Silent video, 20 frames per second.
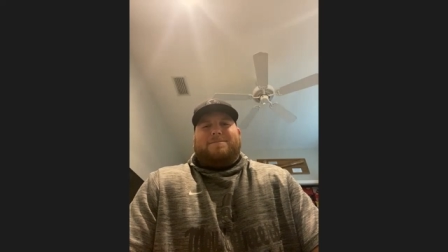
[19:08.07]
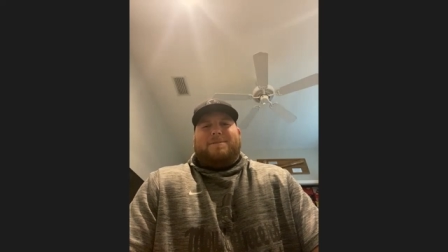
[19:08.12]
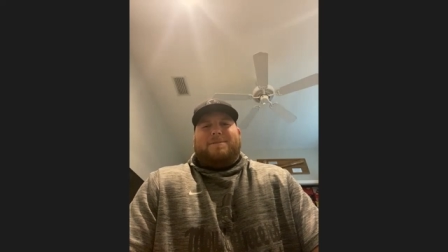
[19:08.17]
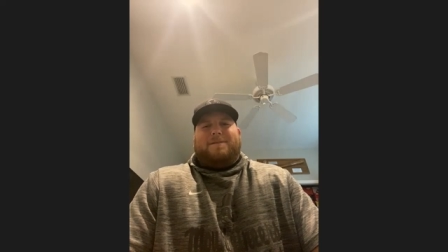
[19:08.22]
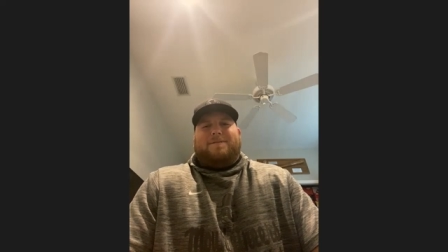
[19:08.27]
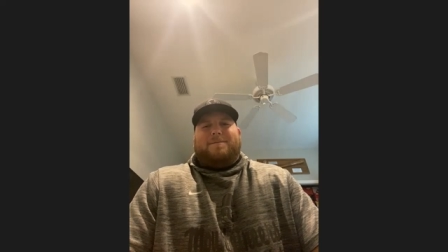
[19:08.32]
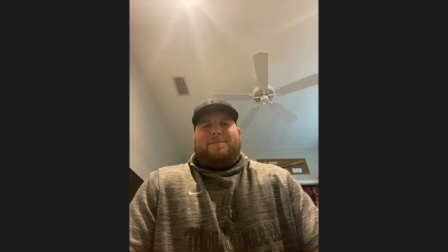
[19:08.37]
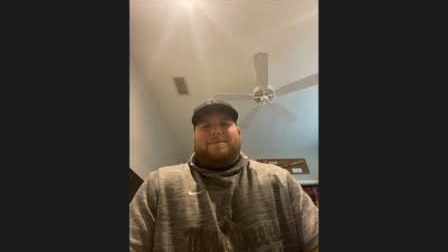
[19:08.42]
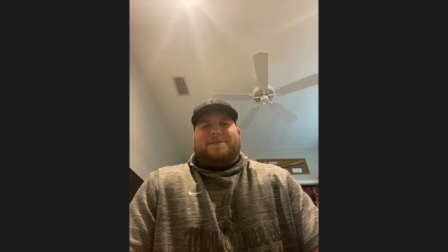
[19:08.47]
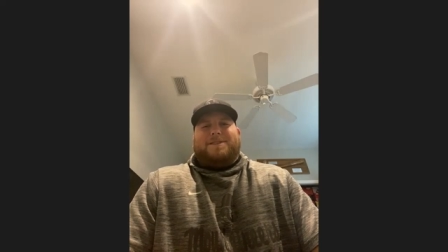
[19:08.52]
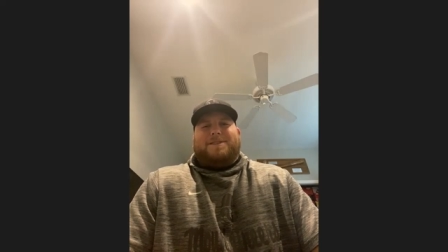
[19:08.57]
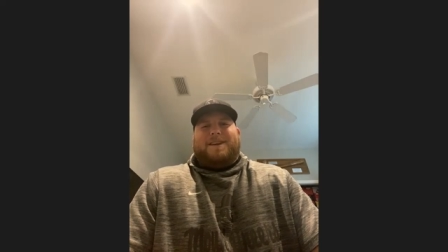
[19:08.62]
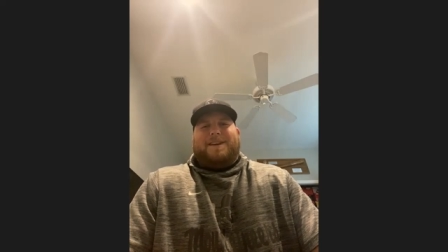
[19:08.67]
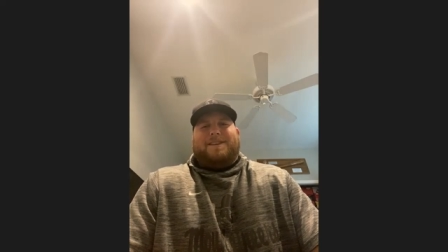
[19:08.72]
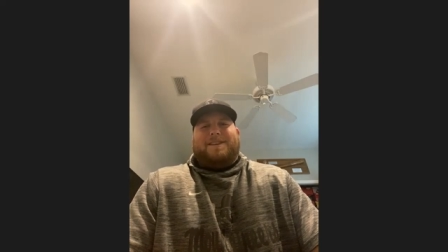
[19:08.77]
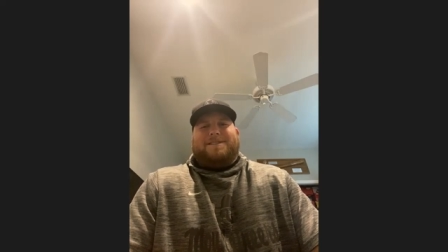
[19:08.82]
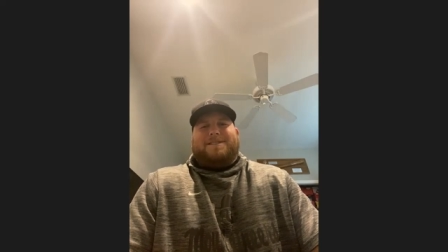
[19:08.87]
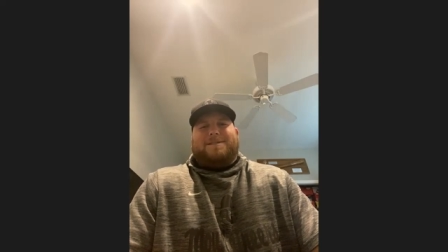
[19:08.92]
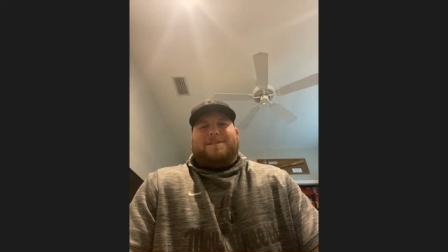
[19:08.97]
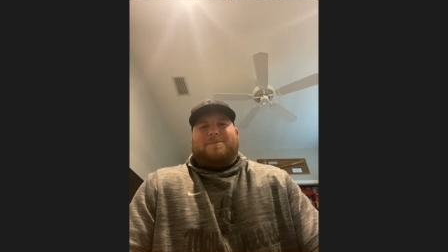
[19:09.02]
me from just
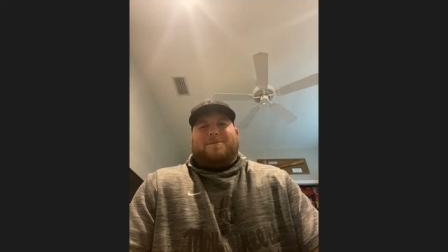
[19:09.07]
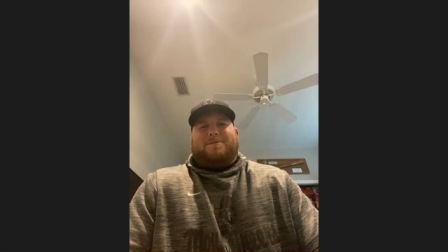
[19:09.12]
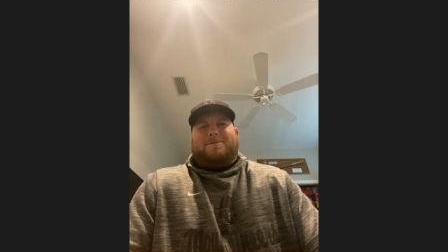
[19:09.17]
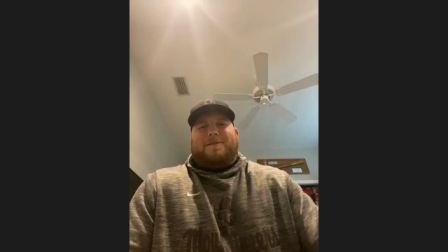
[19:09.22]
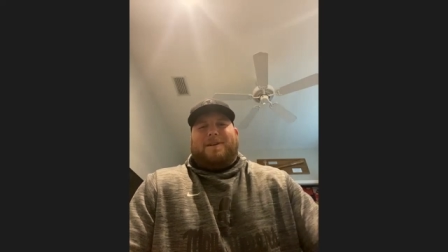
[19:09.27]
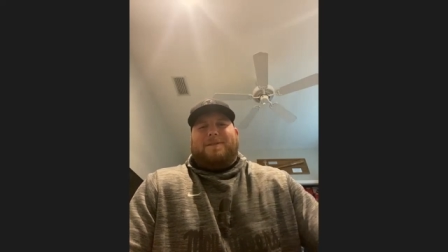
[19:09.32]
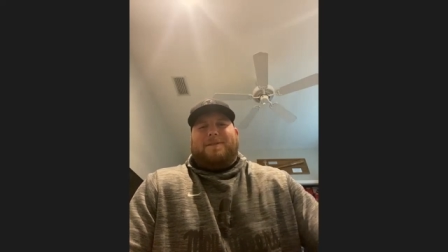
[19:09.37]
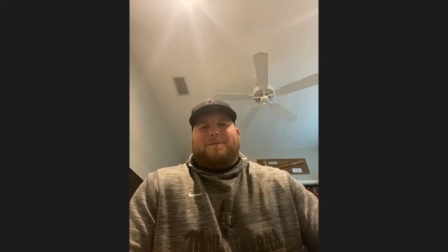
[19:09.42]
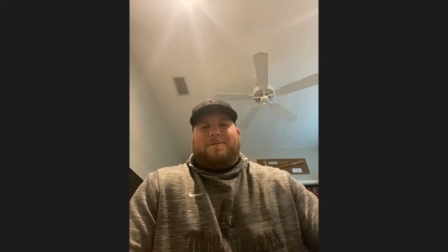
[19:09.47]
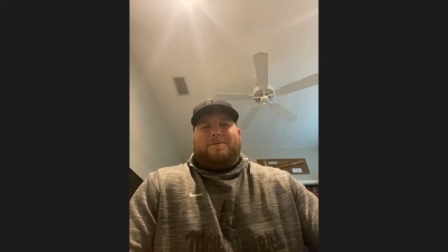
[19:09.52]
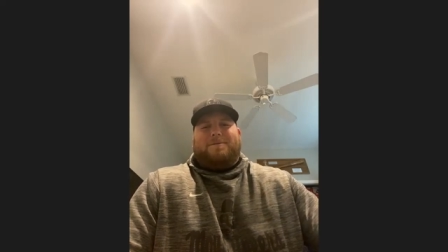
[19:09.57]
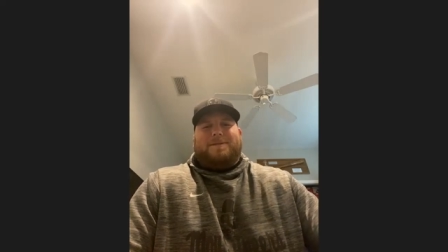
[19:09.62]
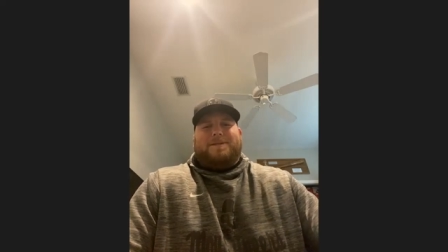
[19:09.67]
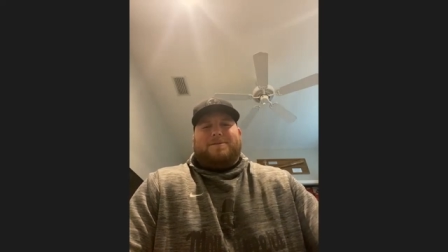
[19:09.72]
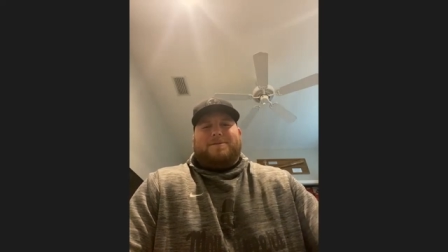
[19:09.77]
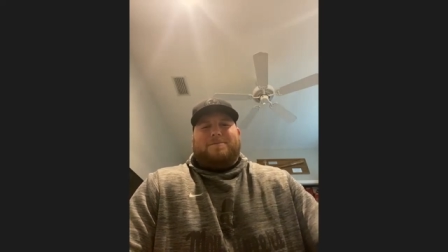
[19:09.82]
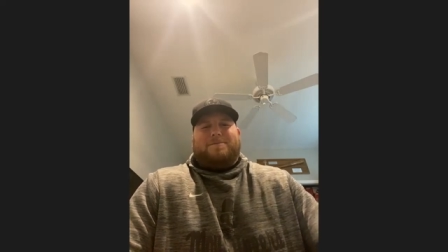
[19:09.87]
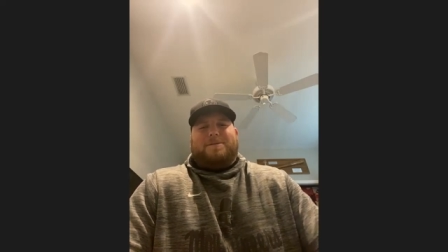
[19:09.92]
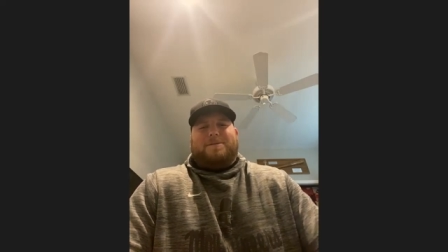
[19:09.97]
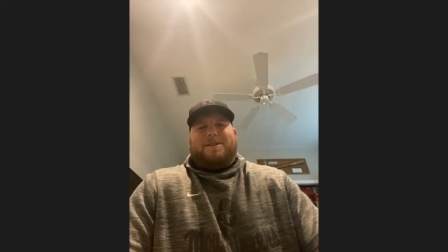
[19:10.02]
hitting someone right when the
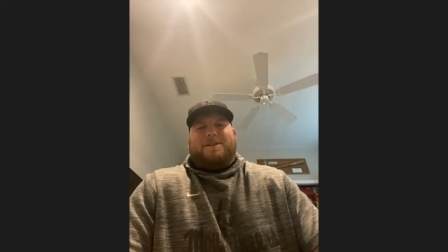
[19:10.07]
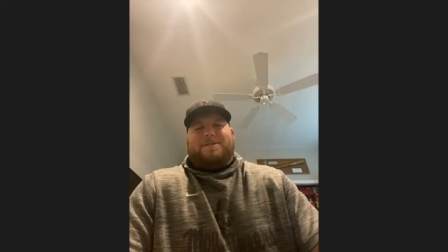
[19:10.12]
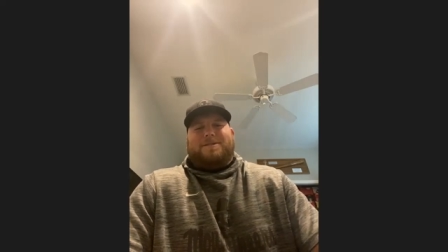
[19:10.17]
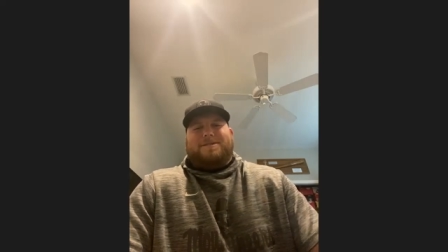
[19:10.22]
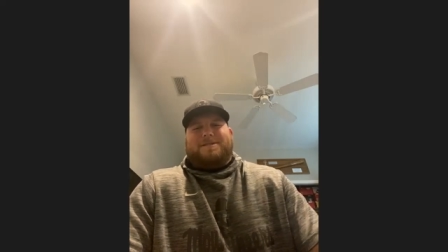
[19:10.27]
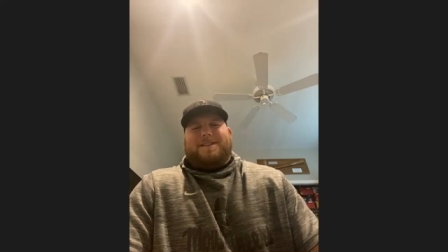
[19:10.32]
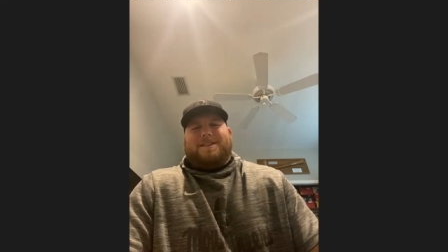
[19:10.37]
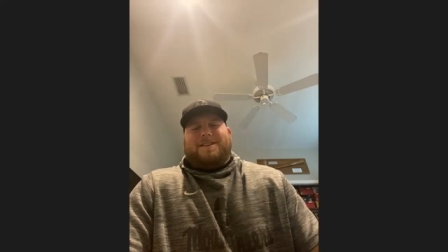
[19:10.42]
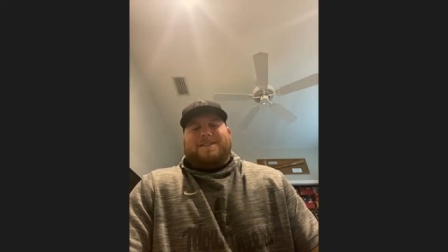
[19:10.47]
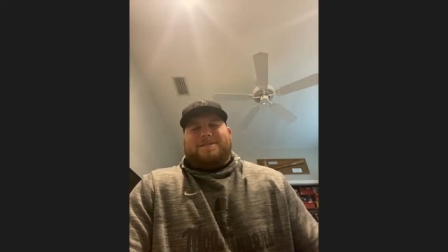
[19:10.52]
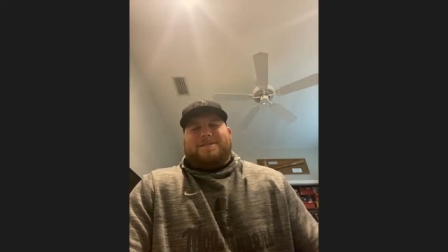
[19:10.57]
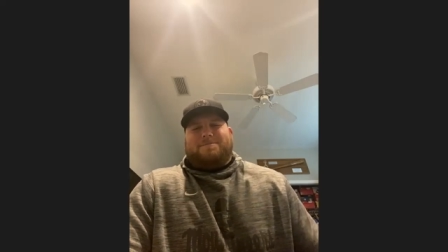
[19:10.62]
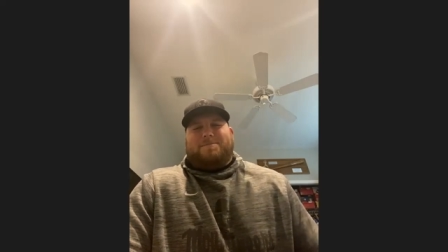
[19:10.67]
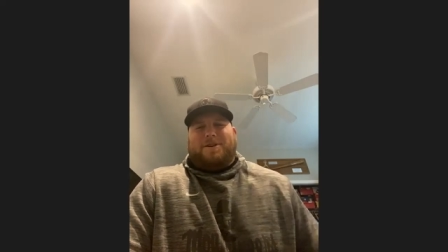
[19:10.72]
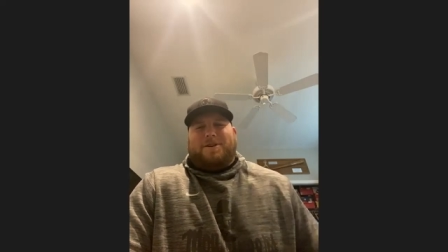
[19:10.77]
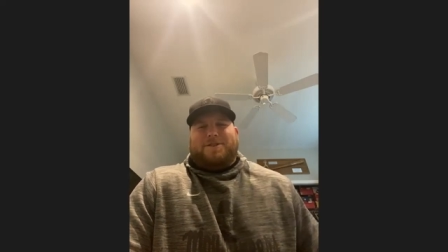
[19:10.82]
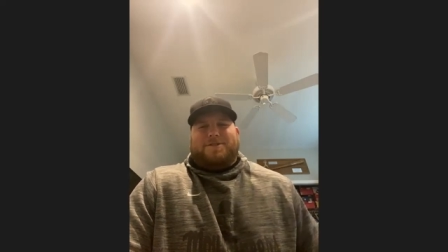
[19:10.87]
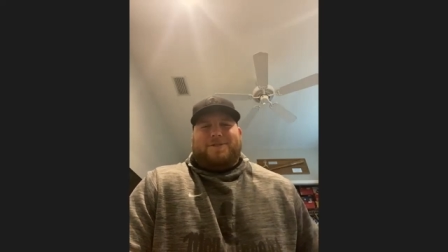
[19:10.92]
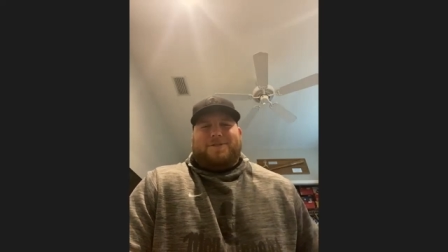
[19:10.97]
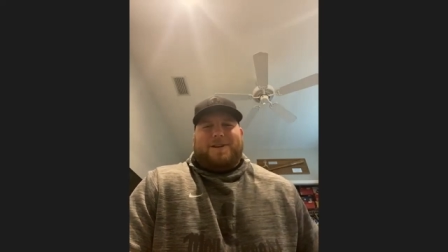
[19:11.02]
whistle blows and they just
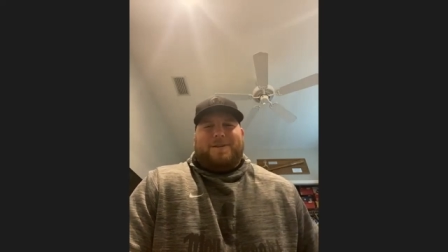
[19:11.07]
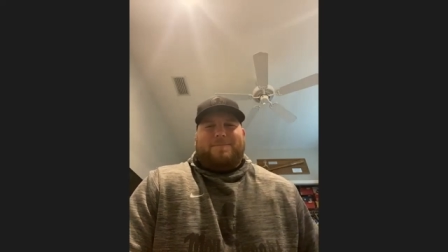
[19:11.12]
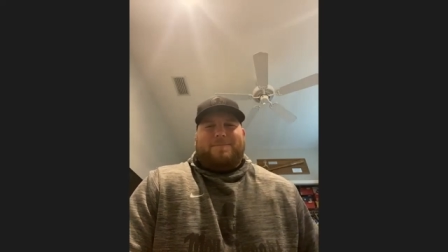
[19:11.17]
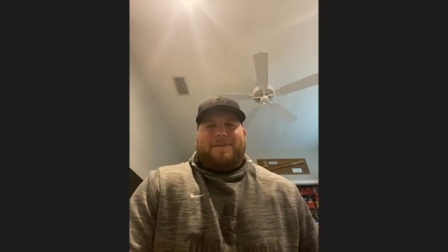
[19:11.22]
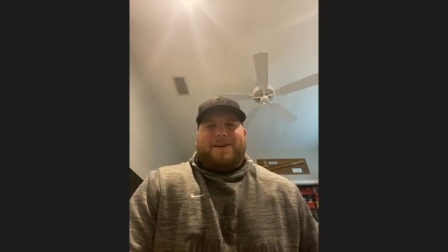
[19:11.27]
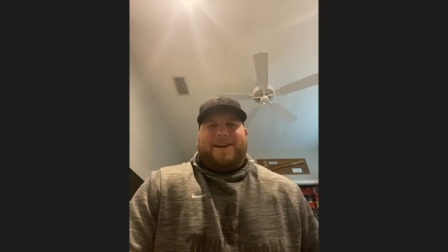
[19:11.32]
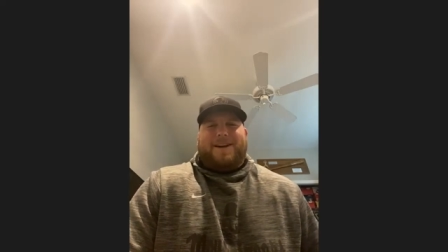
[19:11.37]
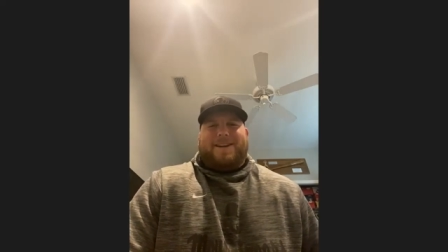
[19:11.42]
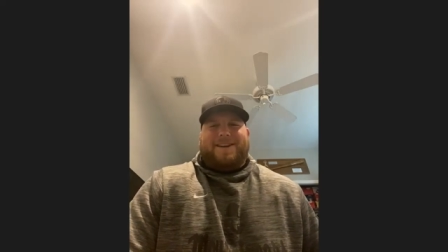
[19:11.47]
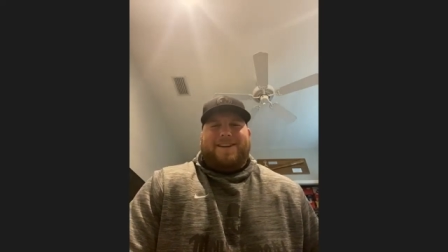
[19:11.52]
punch right back.